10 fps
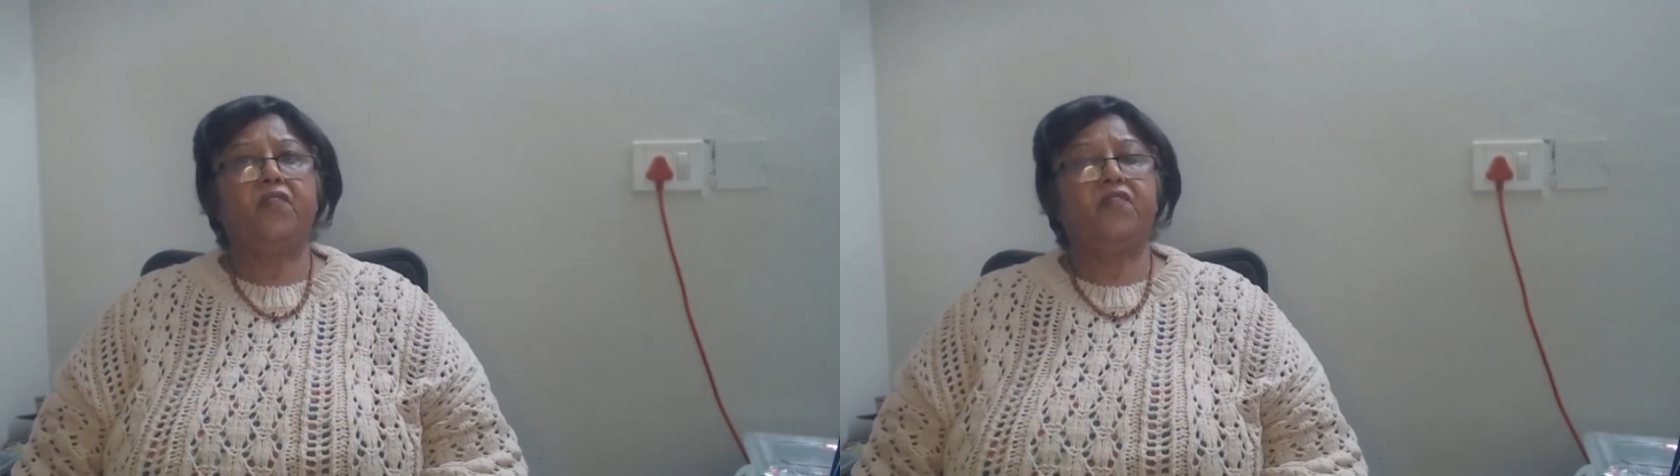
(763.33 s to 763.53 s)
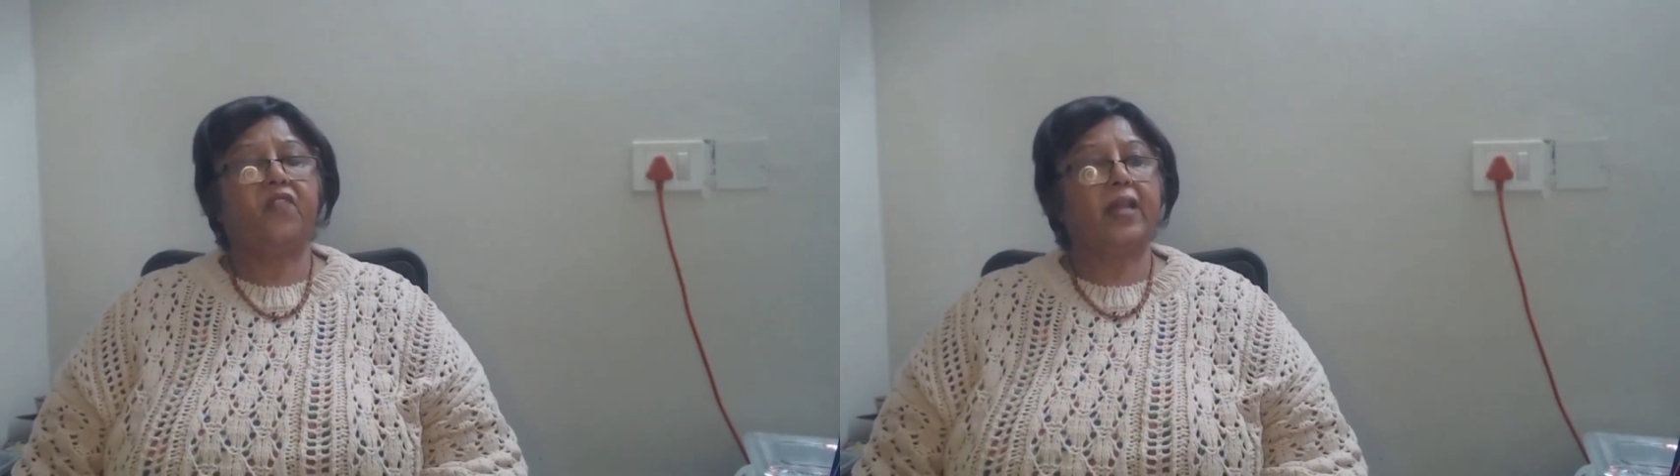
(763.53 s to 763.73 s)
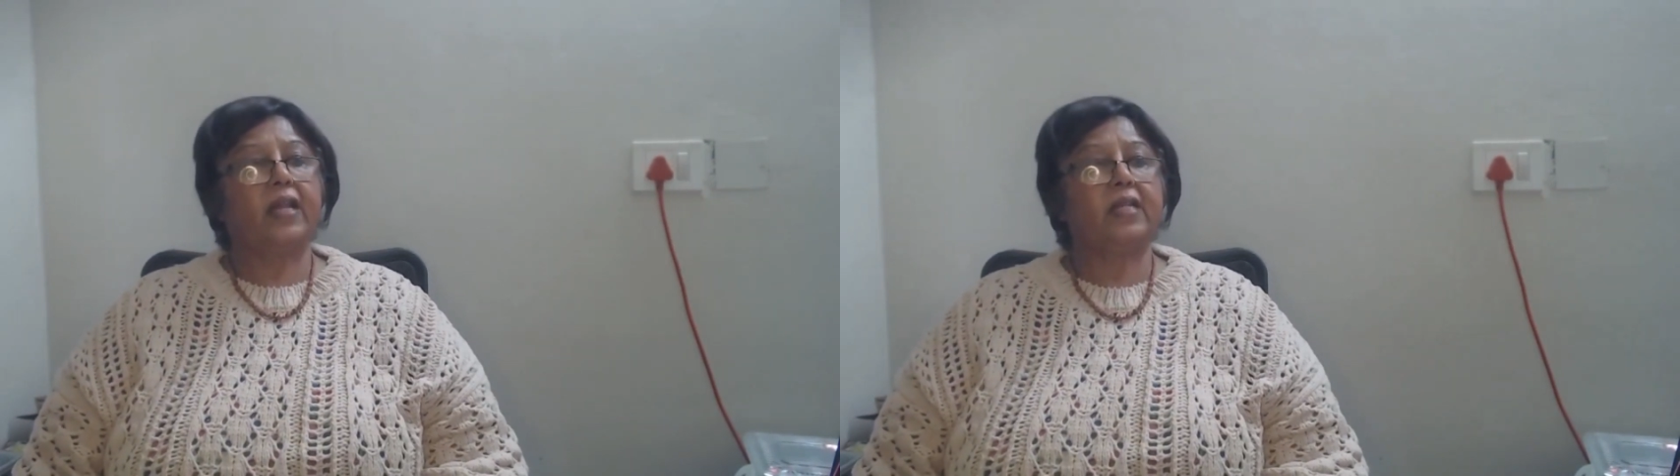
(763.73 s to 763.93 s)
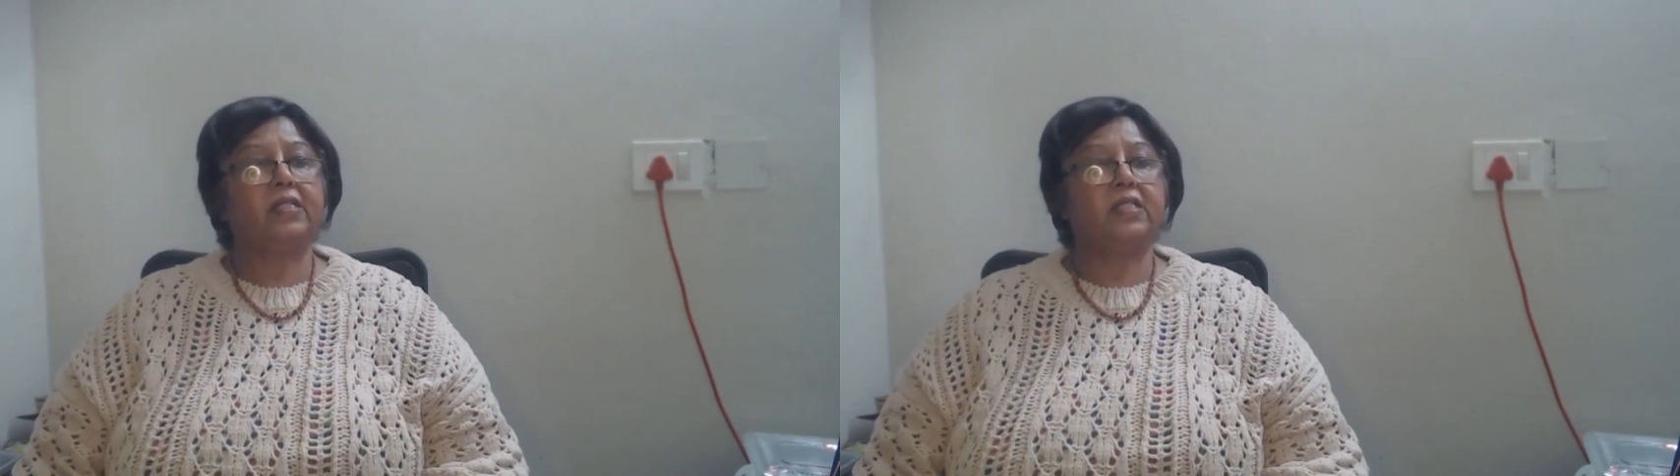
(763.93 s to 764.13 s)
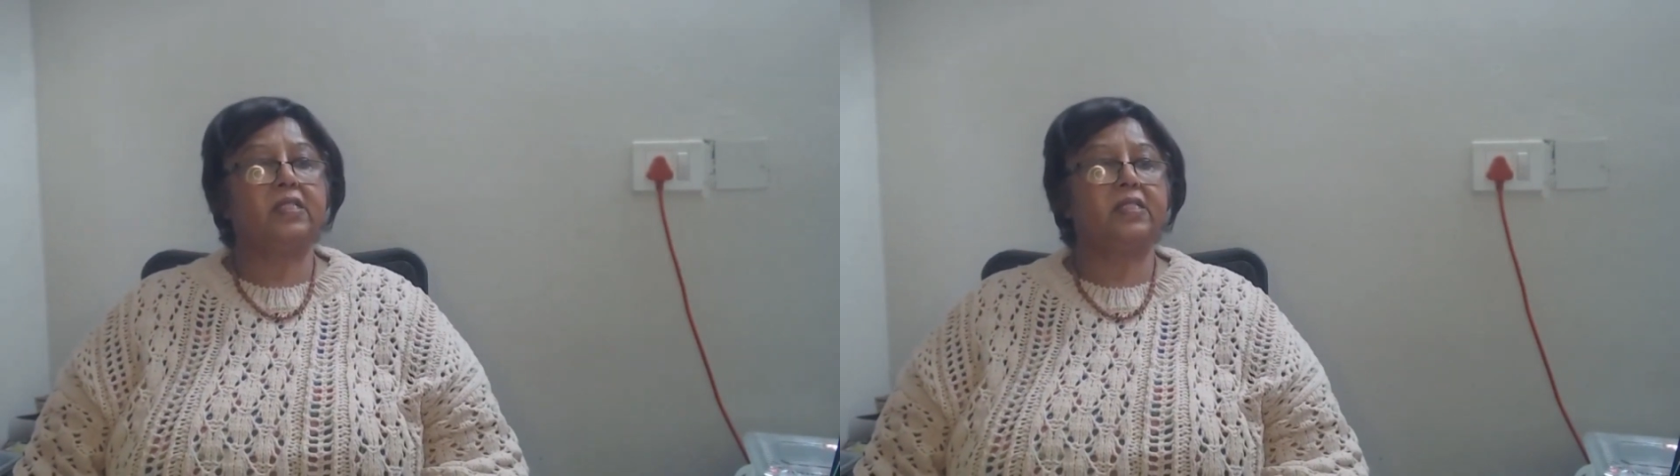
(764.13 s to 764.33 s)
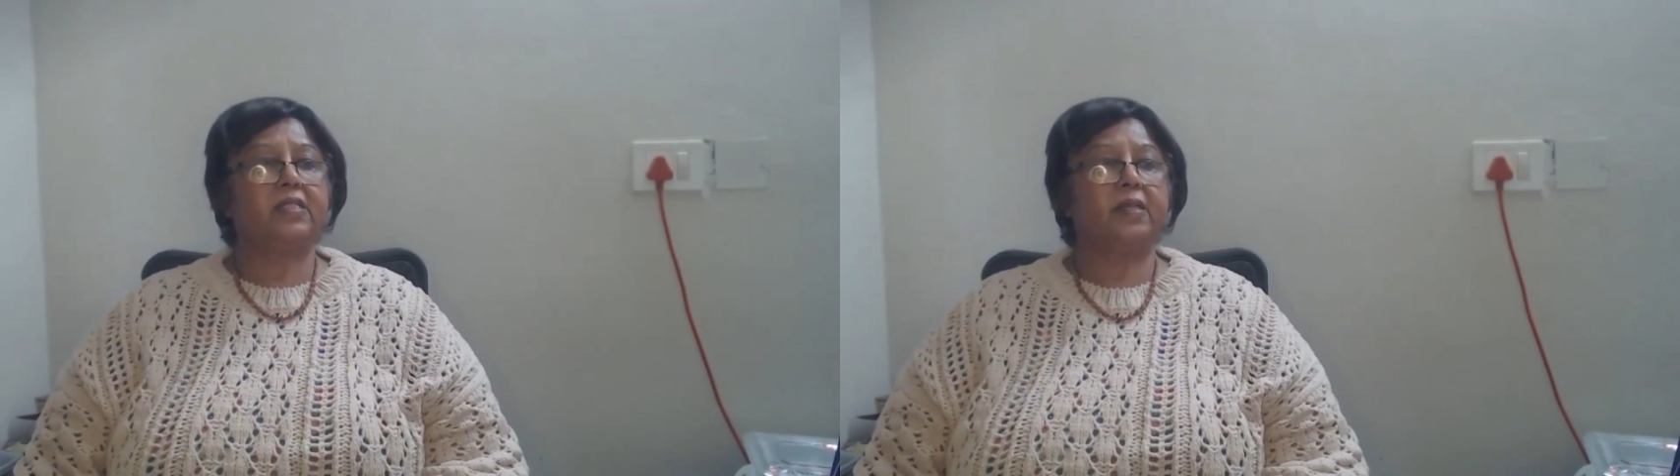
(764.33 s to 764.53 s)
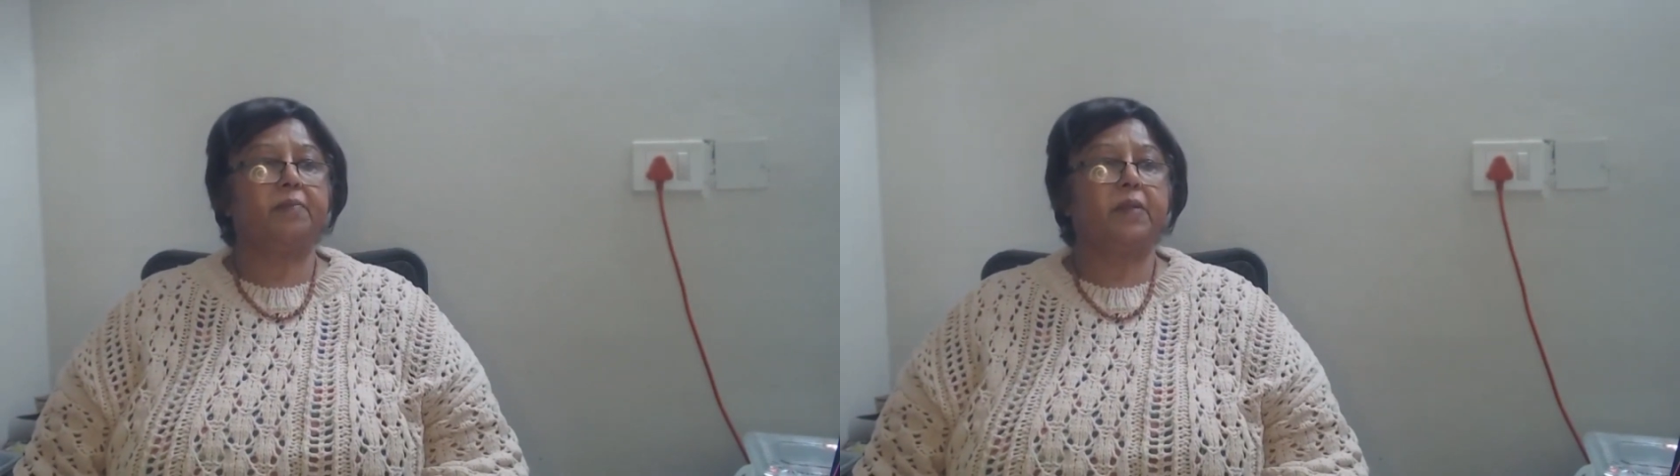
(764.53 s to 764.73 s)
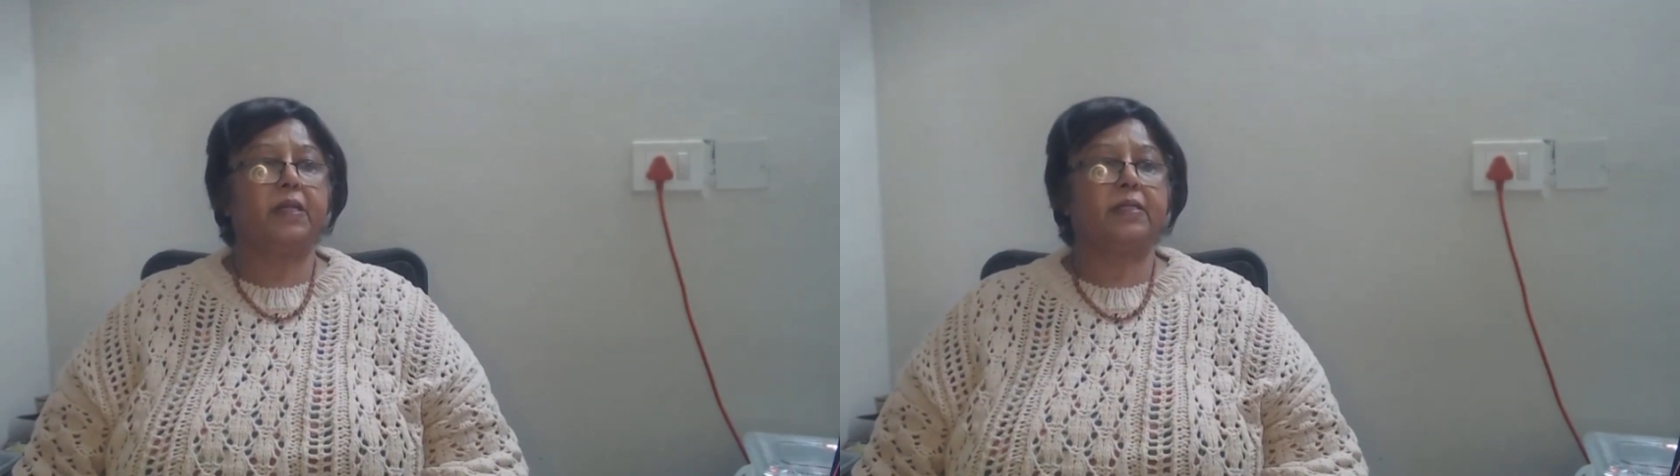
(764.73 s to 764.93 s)
financial
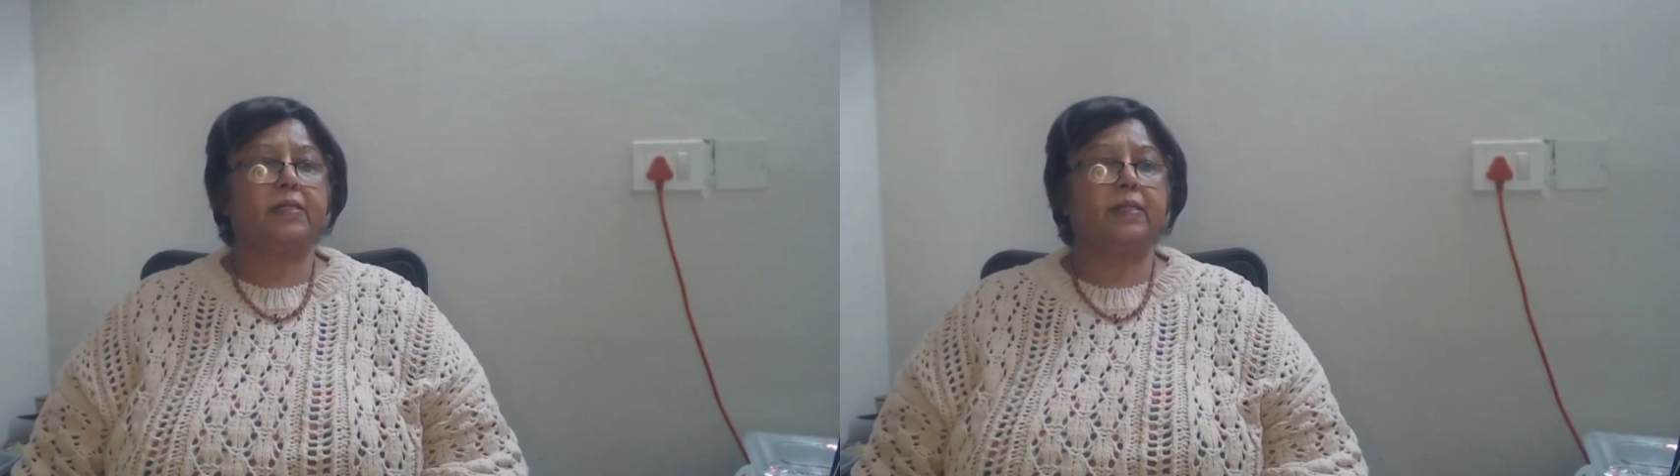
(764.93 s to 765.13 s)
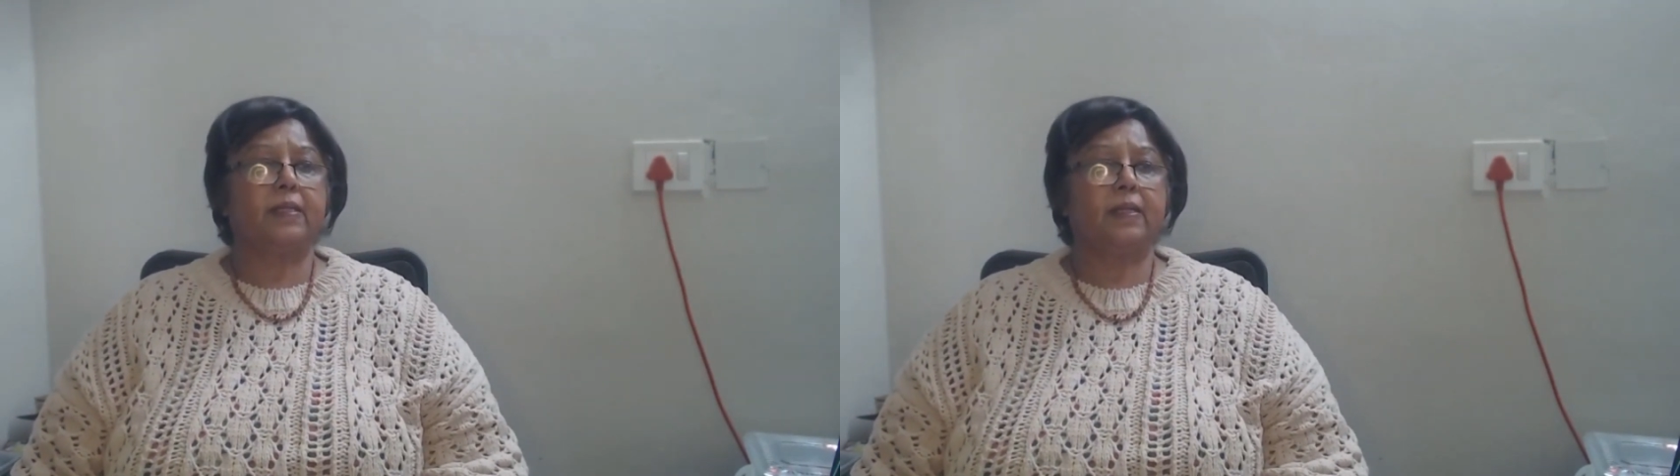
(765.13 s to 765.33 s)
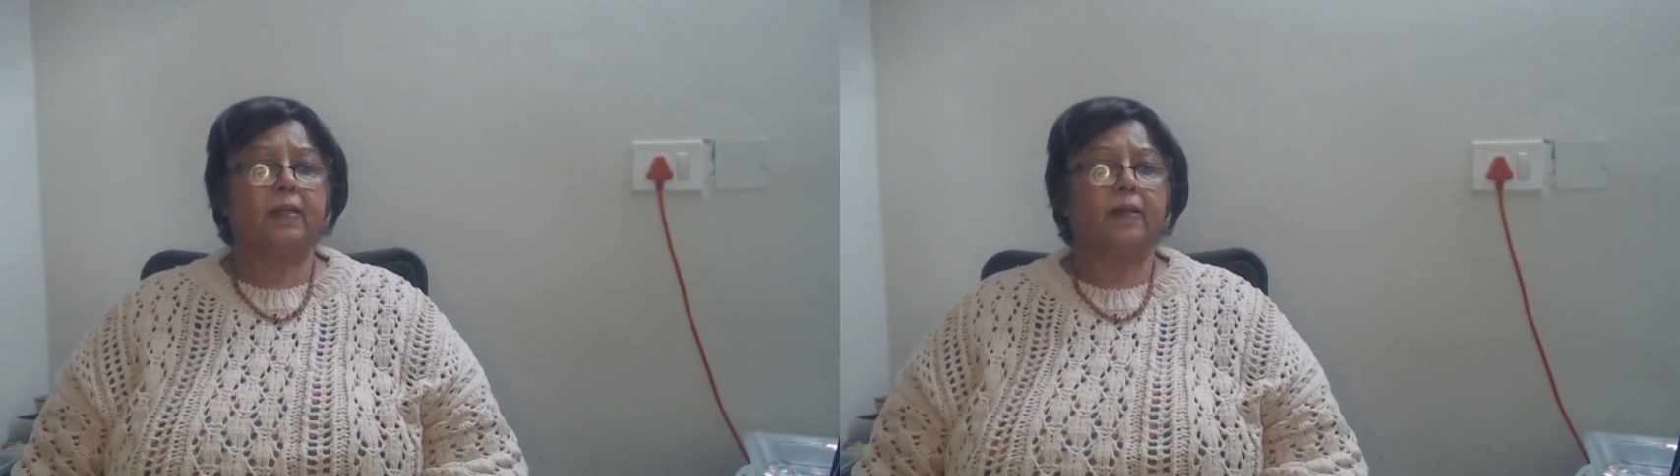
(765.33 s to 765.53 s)
stability.